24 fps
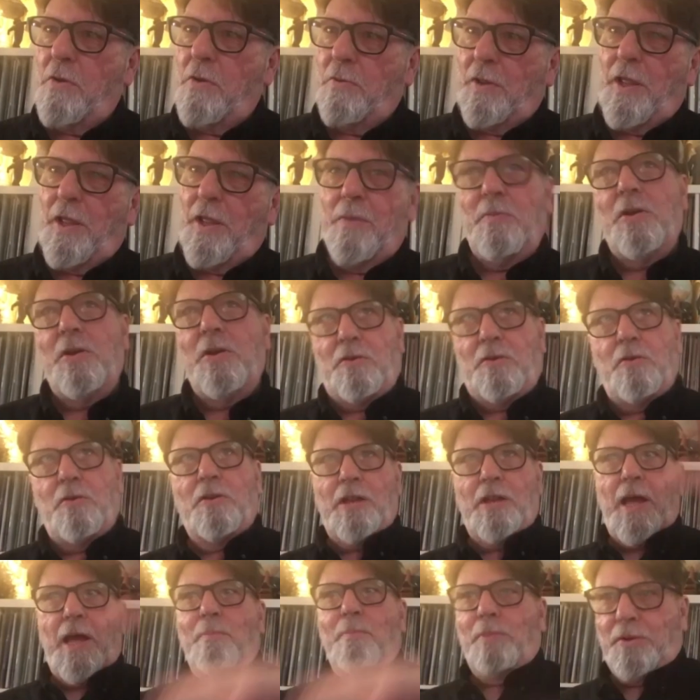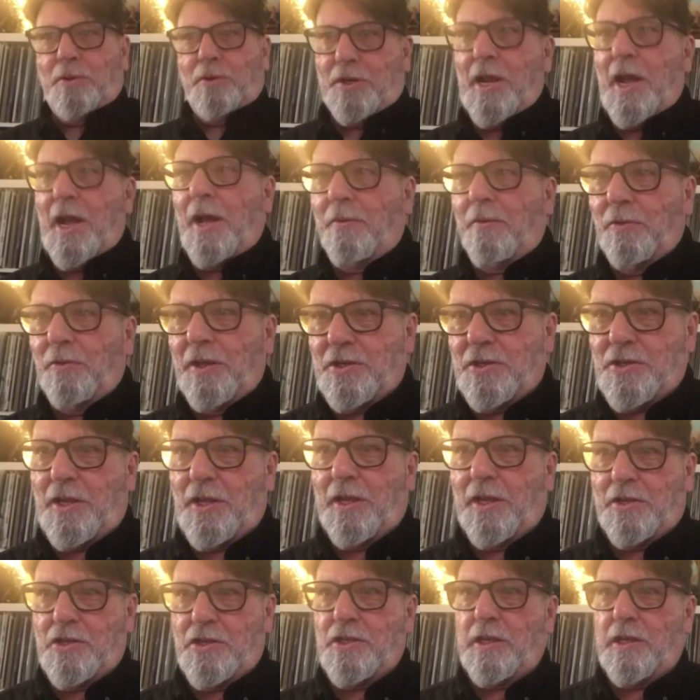And like we clambered down this
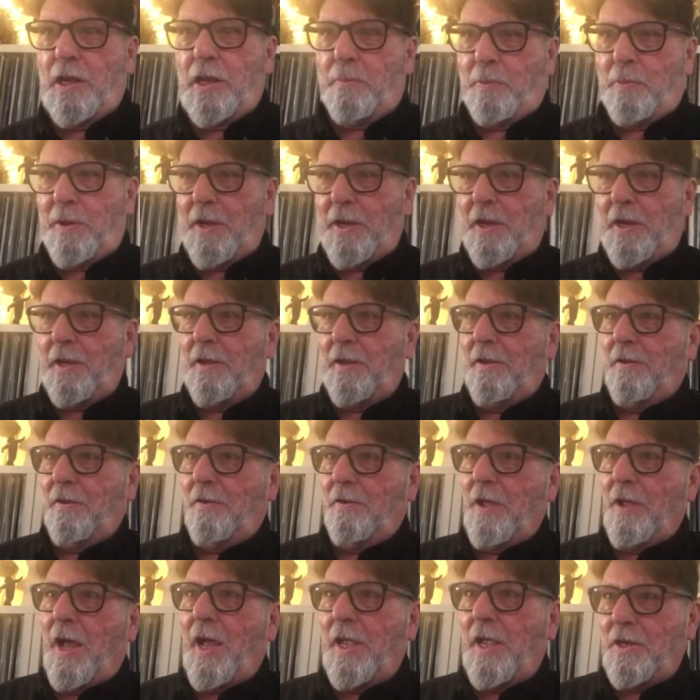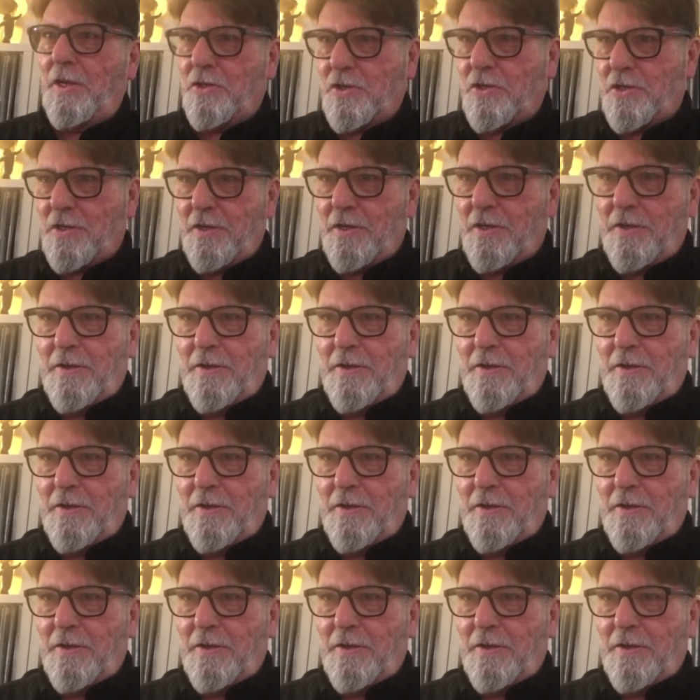like slippy ice,